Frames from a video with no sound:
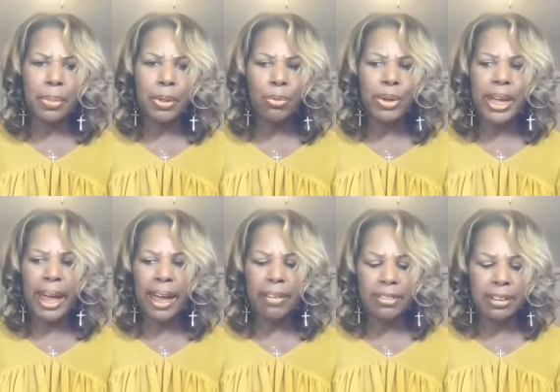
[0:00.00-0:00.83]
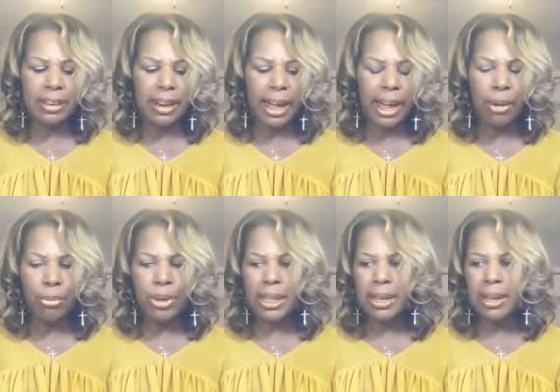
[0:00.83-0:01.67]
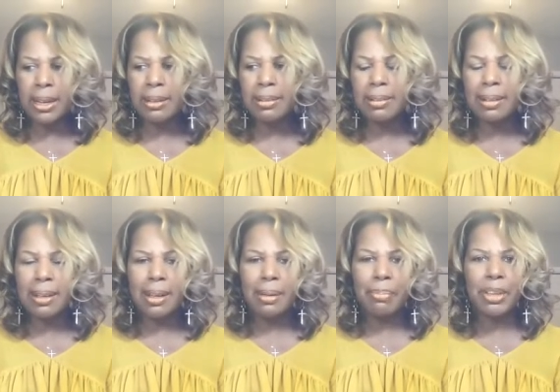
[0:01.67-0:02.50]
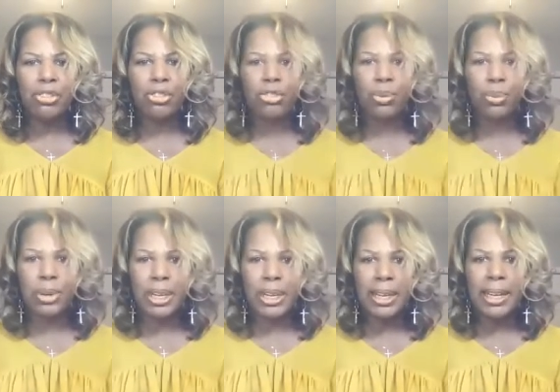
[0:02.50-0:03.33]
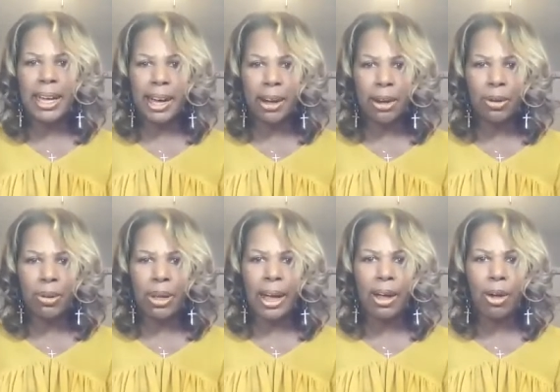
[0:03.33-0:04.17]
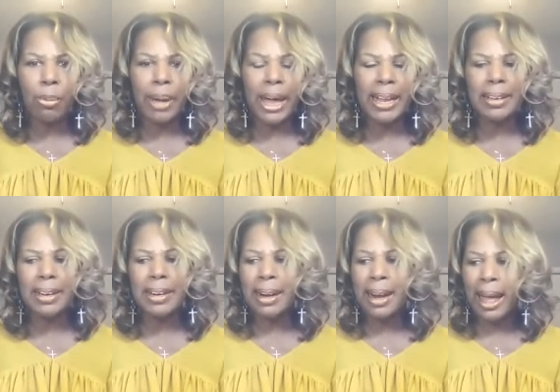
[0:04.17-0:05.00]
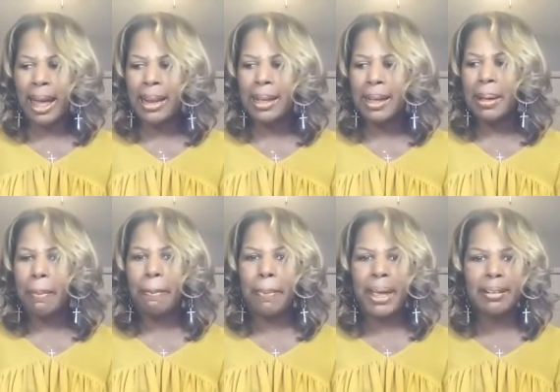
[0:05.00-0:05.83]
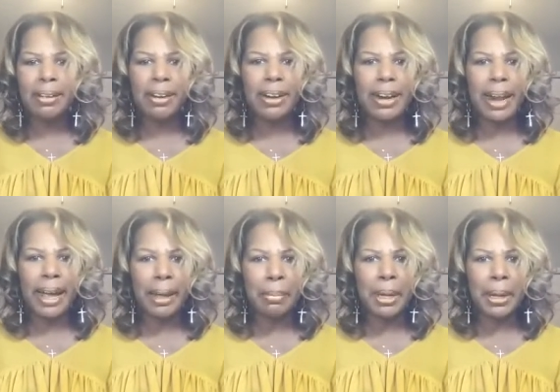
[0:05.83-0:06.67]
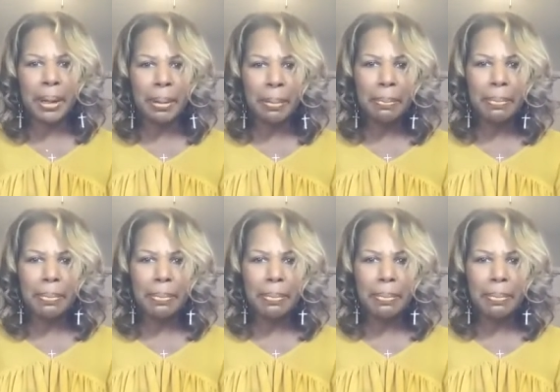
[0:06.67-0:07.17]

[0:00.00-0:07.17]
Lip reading: We have today with us Miss Charie Carrol. I hope I did not mess her name up.